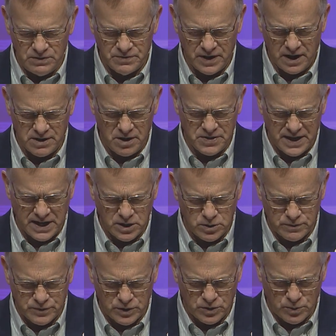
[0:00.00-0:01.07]
Father, thank
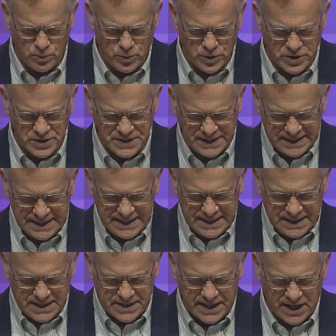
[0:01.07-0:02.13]
you for your word.
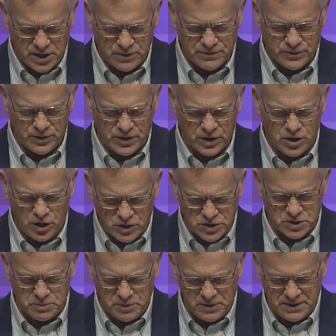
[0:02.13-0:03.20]
Thank you for the
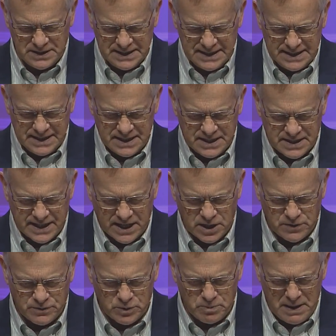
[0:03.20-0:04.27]
gospel.
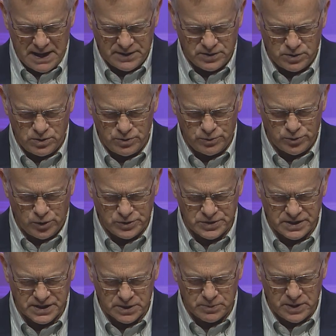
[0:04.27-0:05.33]
Thank you for Matthew who wrote
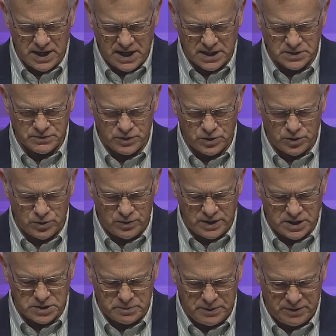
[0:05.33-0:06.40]
it. And we ask for your
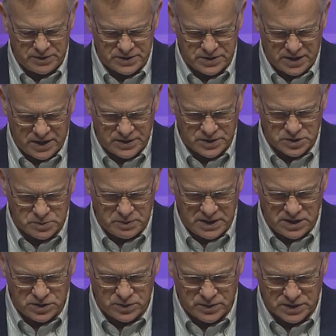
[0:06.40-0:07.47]
Holy Spirit now to
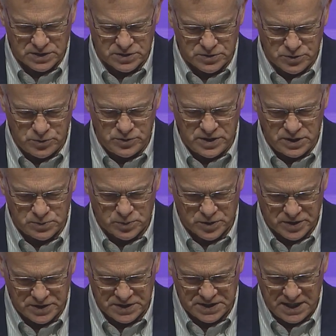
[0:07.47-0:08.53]
speak to us through these
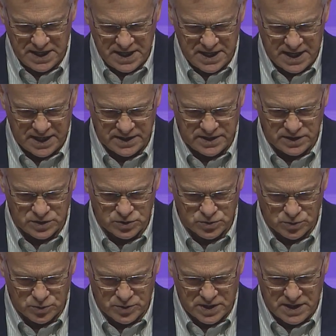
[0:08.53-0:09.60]
words and this
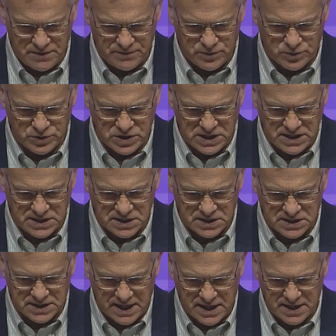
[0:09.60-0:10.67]
story for Jesus'
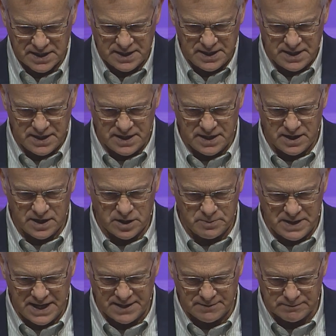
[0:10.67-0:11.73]
sake.
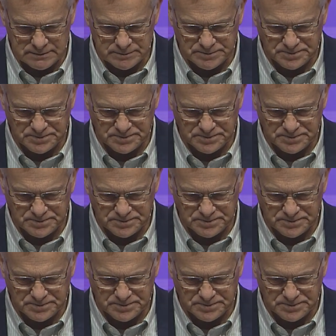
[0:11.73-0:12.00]
Amen.